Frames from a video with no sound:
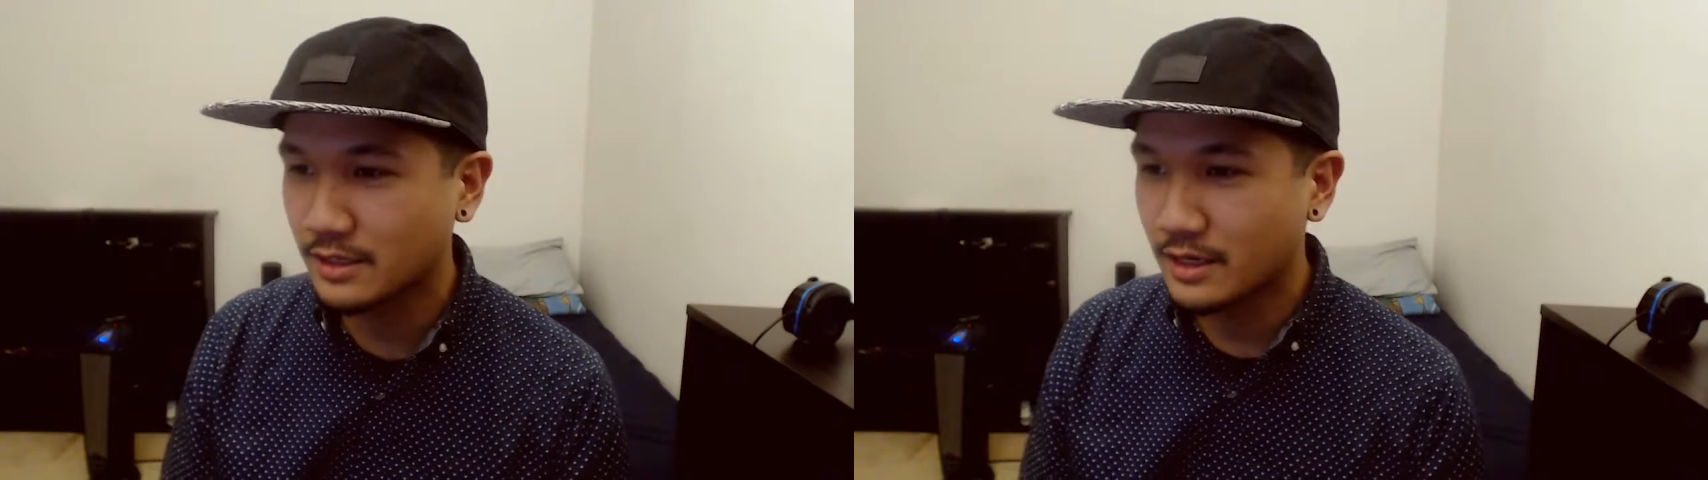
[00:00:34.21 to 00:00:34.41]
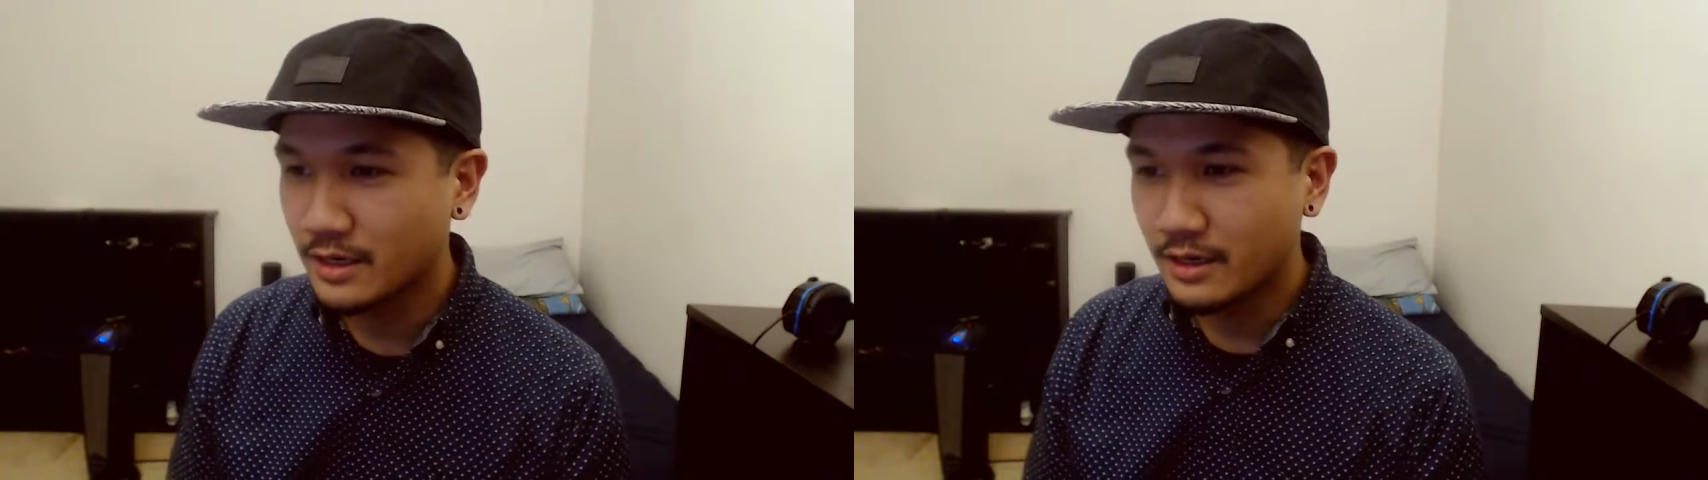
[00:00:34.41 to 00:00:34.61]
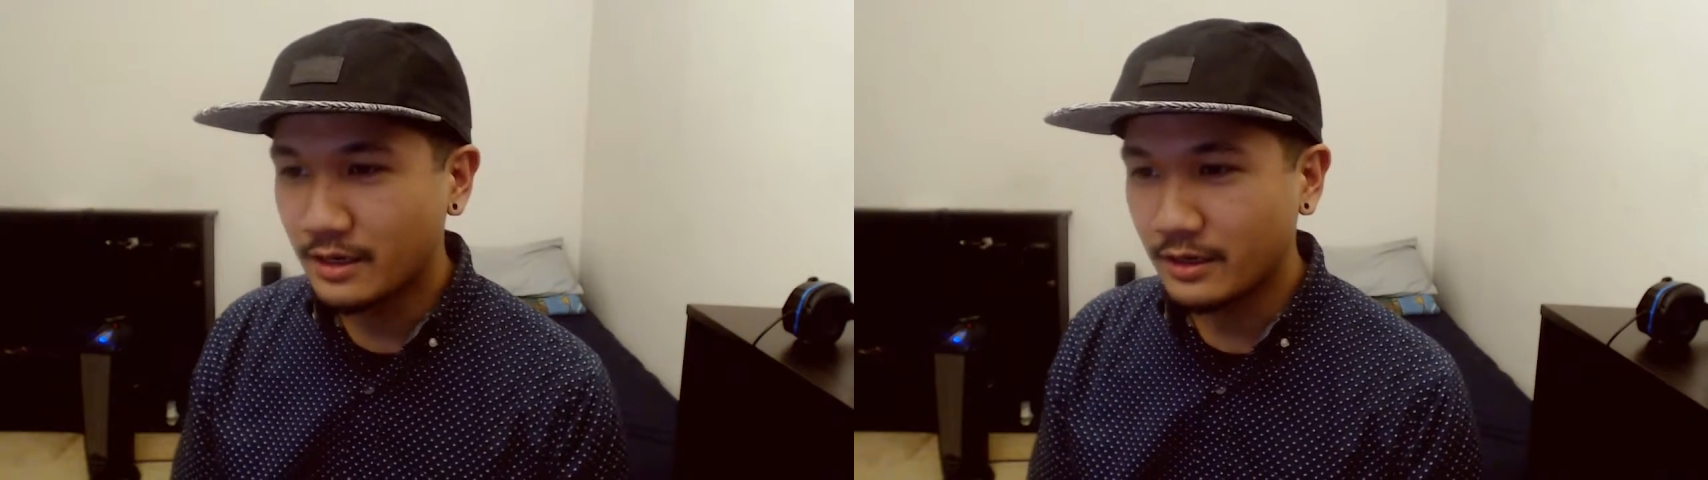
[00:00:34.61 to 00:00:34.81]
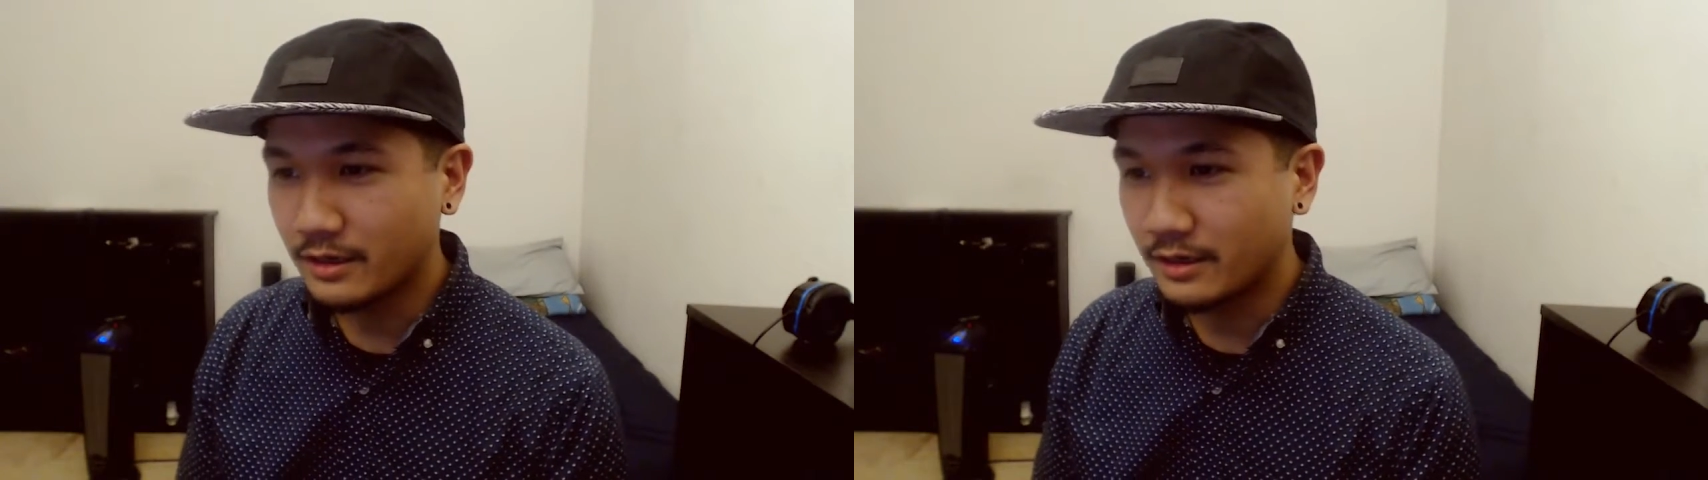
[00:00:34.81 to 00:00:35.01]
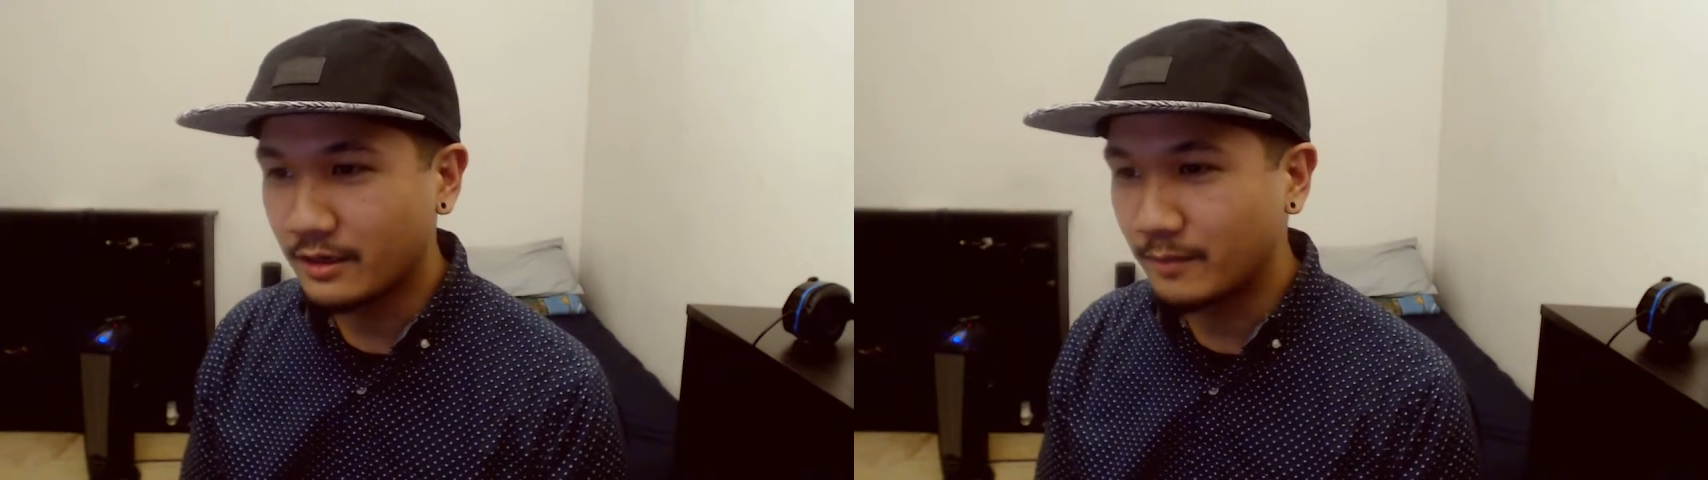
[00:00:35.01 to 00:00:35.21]

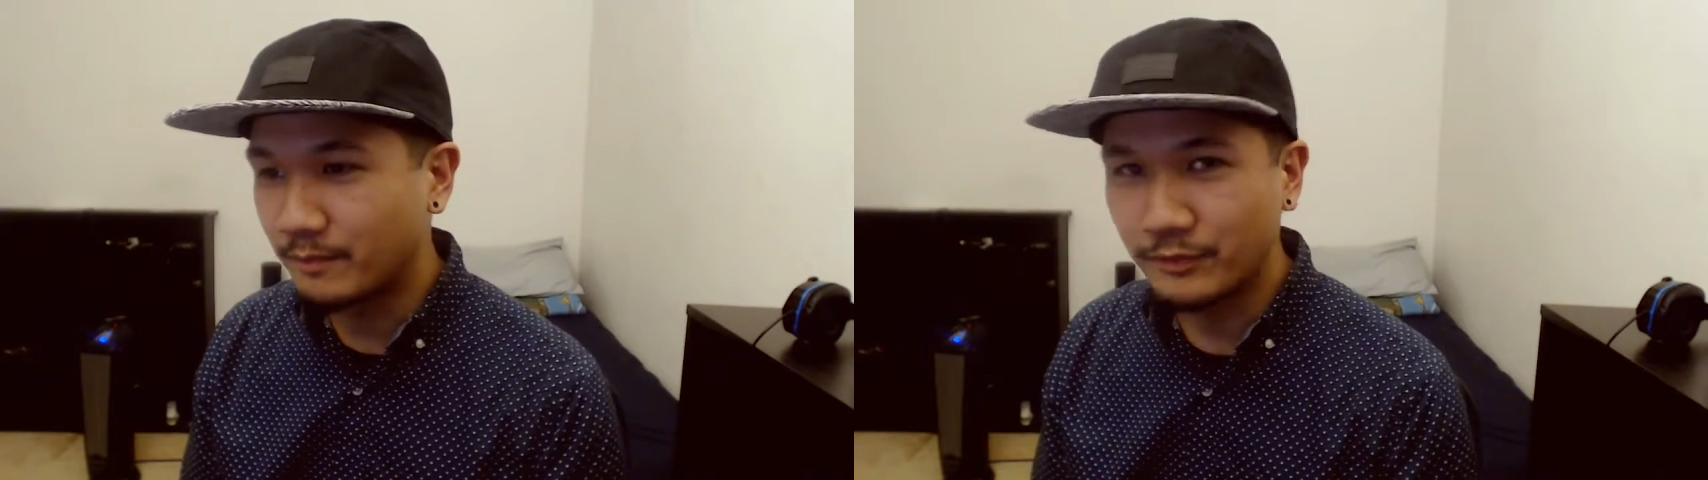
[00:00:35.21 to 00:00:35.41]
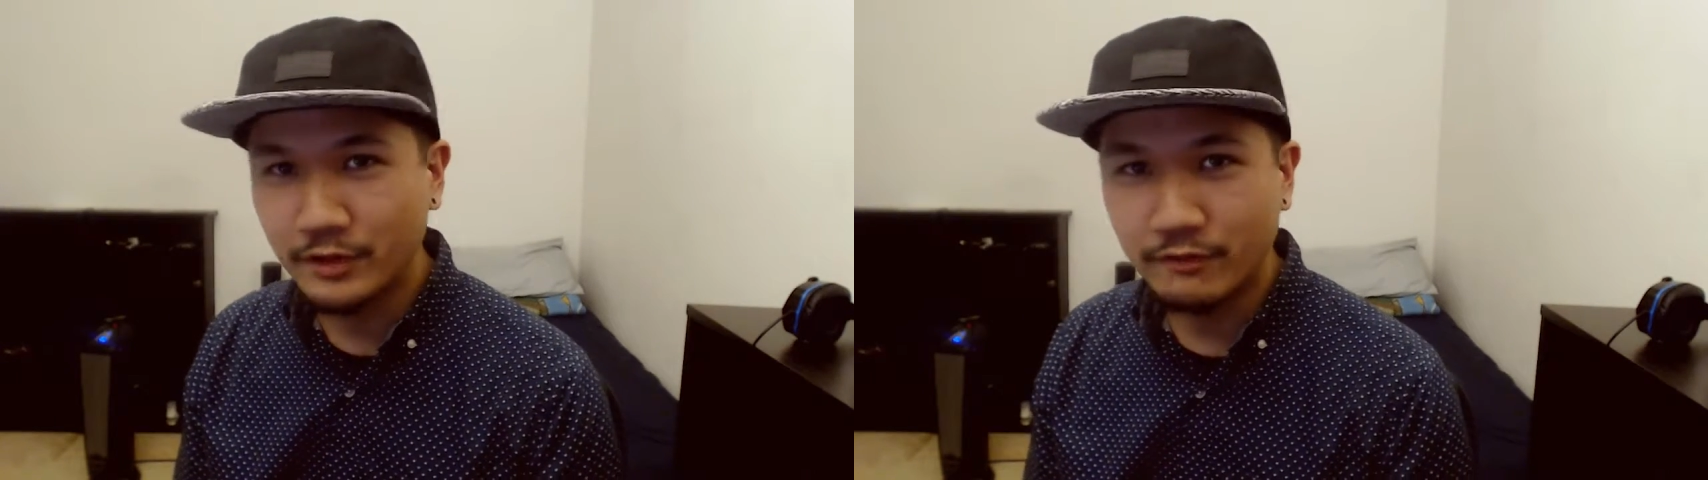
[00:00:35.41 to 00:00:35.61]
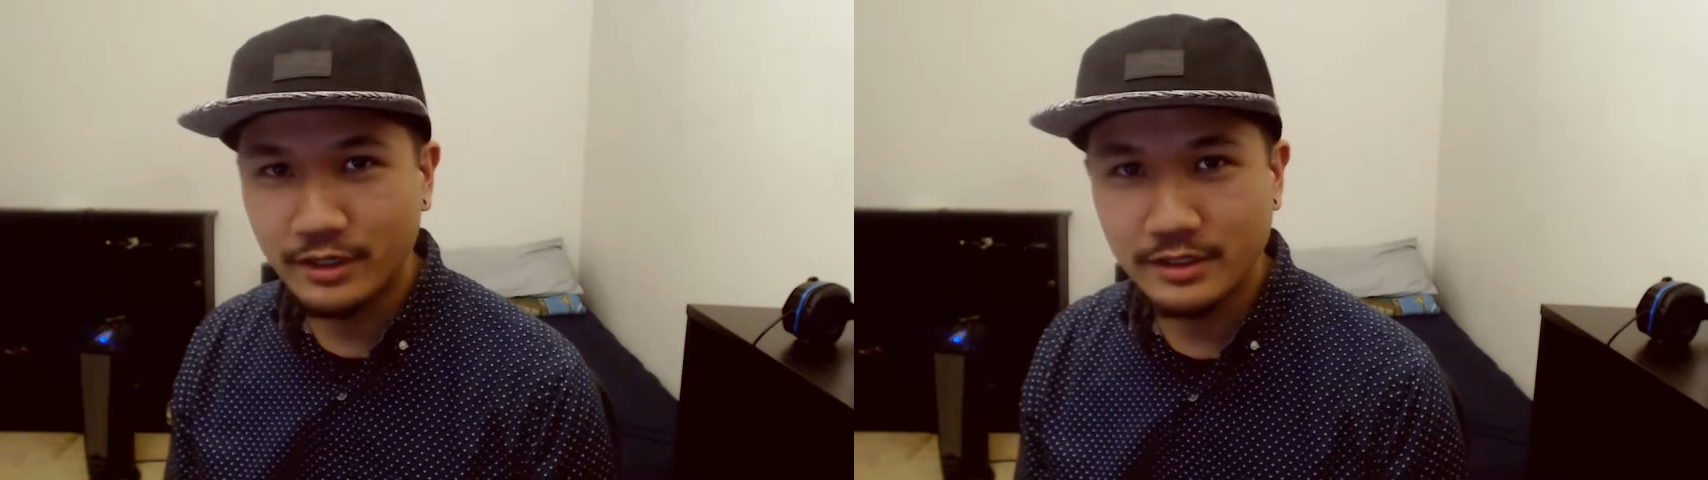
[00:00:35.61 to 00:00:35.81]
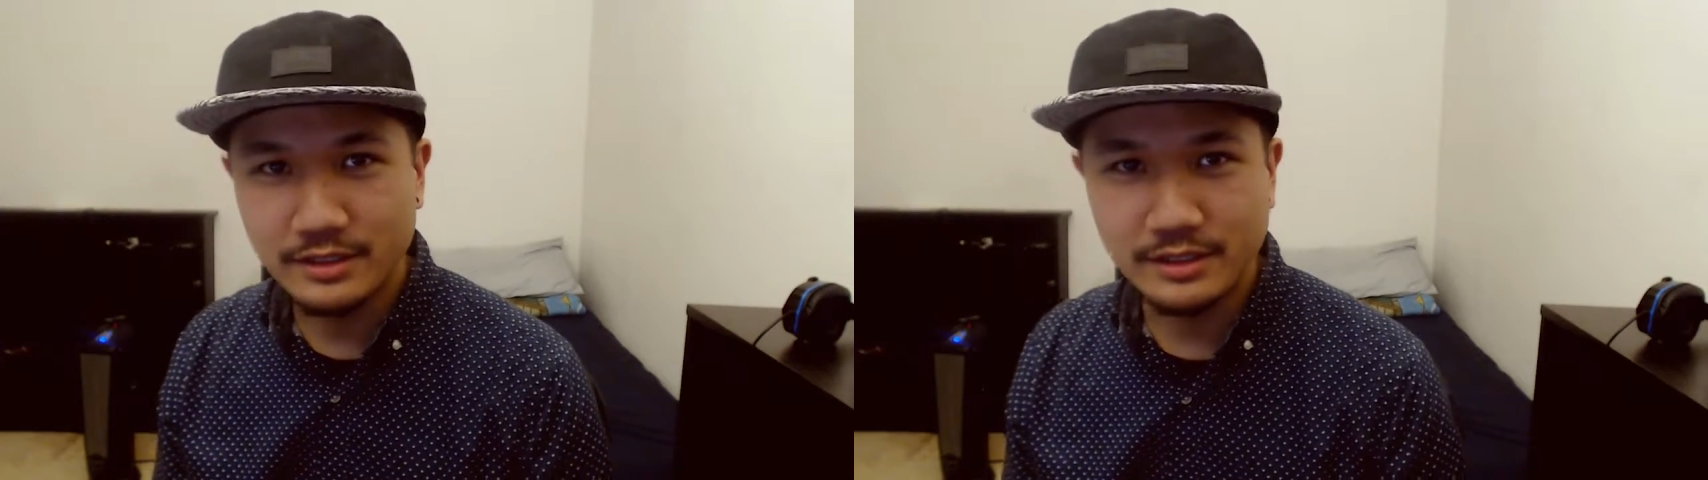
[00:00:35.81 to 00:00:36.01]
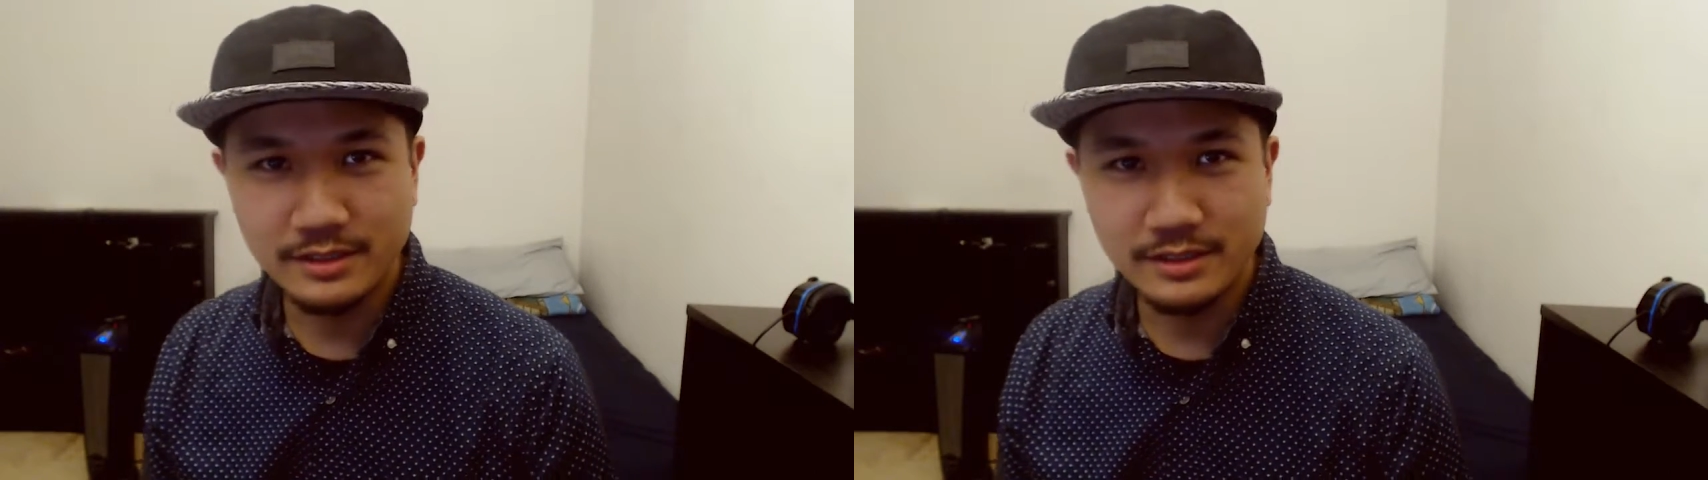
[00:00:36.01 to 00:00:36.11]
If you could